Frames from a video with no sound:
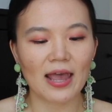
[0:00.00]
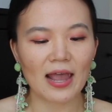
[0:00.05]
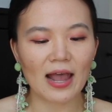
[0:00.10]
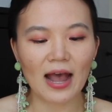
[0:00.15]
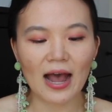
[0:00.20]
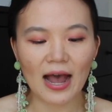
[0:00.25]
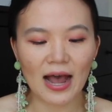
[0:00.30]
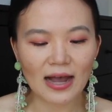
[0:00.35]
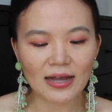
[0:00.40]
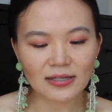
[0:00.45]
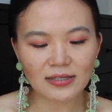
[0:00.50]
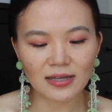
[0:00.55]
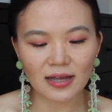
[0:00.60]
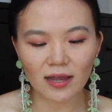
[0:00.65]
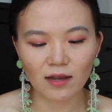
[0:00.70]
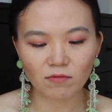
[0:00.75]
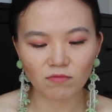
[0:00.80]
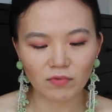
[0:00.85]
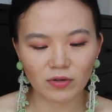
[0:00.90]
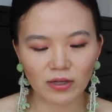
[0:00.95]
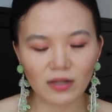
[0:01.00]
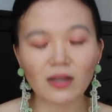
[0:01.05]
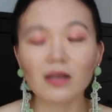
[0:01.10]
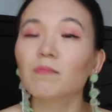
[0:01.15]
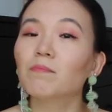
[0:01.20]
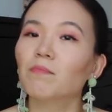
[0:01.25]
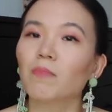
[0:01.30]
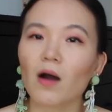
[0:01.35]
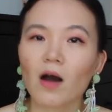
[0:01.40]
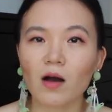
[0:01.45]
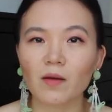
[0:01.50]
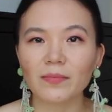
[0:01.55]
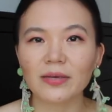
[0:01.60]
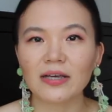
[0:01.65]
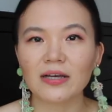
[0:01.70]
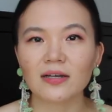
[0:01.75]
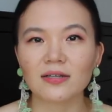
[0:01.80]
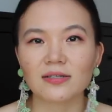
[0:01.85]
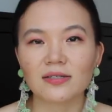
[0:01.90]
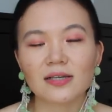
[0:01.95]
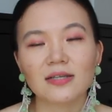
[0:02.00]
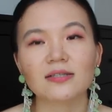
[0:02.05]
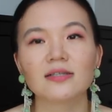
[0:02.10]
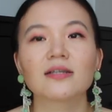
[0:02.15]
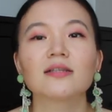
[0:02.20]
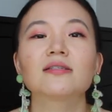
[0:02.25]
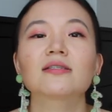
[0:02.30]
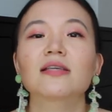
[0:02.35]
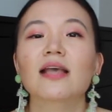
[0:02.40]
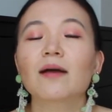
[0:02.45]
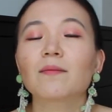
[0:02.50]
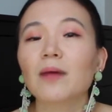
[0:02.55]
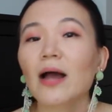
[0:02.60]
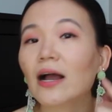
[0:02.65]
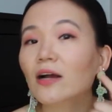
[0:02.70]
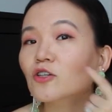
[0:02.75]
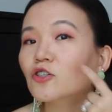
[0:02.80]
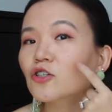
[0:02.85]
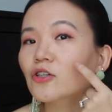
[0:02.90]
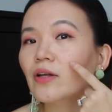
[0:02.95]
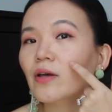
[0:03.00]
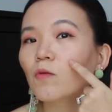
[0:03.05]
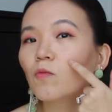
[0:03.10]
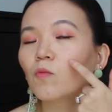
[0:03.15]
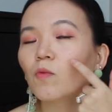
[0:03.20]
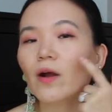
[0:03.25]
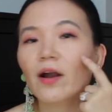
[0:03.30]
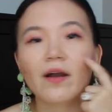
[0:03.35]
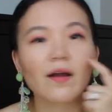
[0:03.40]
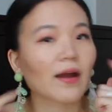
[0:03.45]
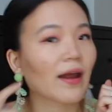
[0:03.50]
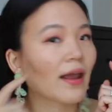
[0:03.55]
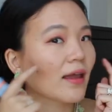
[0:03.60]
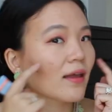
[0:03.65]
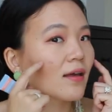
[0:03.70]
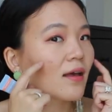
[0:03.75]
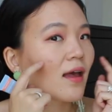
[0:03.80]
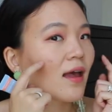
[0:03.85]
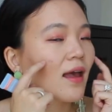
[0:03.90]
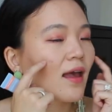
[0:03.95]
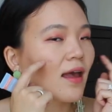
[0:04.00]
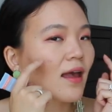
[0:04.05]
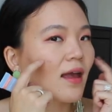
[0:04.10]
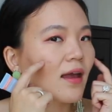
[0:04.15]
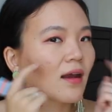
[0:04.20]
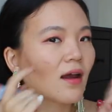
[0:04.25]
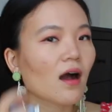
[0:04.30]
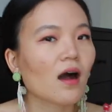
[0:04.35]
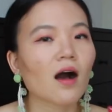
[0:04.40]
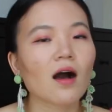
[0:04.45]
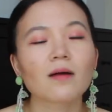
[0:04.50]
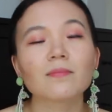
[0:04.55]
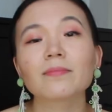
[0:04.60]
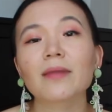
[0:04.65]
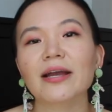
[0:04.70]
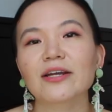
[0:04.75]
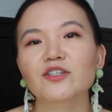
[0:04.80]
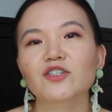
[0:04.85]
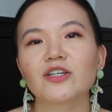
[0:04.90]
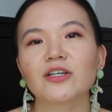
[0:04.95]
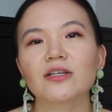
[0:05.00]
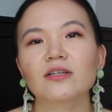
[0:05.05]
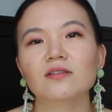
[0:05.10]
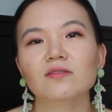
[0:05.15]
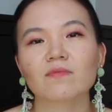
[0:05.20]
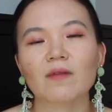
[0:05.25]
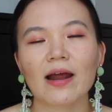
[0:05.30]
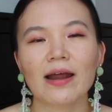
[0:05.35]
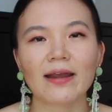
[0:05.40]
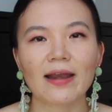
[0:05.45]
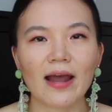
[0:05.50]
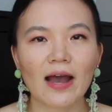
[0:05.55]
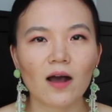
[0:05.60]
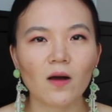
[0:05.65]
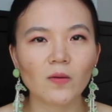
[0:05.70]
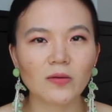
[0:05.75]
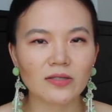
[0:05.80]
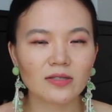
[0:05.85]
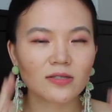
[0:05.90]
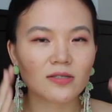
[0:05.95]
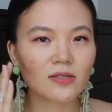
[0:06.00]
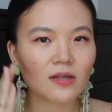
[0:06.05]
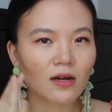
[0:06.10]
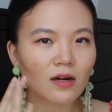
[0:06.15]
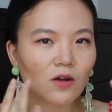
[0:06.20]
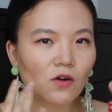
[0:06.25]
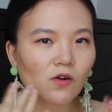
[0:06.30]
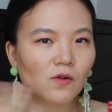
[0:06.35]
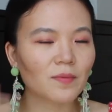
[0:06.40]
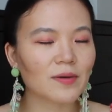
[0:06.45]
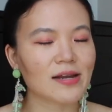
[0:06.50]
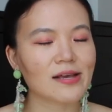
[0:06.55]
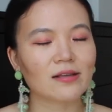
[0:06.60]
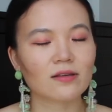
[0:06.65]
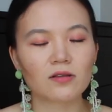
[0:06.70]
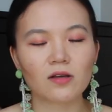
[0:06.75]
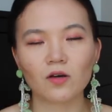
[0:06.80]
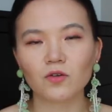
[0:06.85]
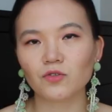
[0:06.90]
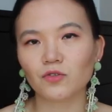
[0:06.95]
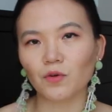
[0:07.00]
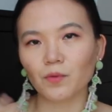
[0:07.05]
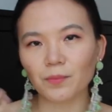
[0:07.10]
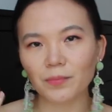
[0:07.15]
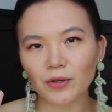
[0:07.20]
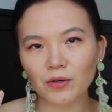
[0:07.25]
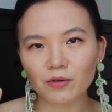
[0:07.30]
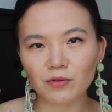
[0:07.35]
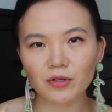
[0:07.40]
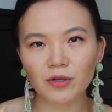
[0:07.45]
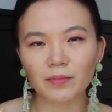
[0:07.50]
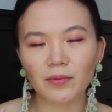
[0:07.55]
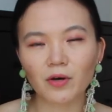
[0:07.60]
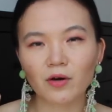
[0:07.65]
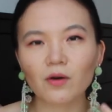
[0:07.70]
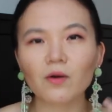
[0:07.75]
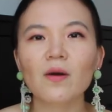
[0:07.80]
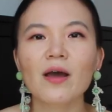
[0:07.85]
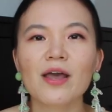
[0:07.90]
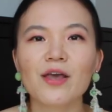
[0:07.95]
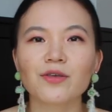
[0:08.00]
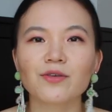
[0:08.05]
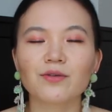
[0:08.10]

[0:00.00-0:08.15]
It has a really balmy consistency. I'm actually wearing it on my cheeks right now. It's subtle, but it's also buildable.